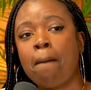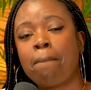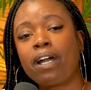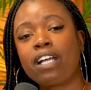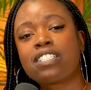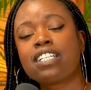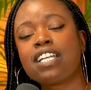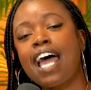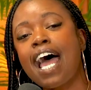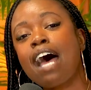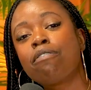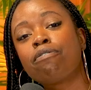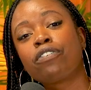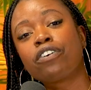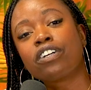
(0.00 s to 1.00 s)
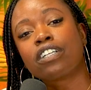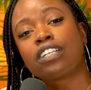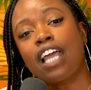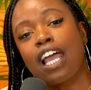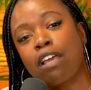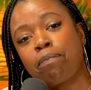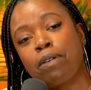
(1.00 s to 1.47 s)
But it's an app for
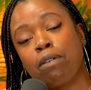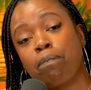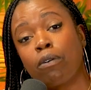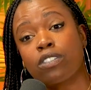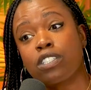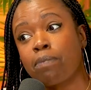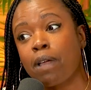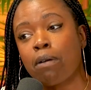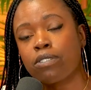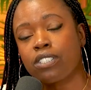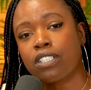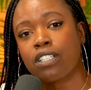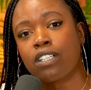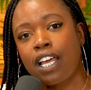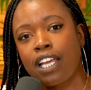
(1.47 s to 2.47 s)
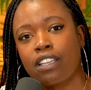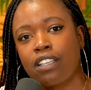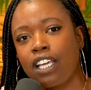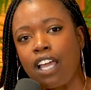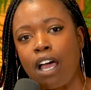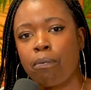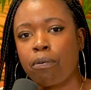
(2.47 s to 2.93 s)
gay people to be able to like
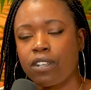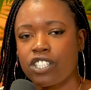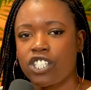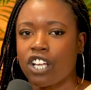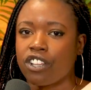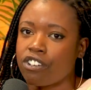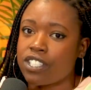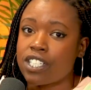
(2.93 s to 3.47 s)
link up with each other.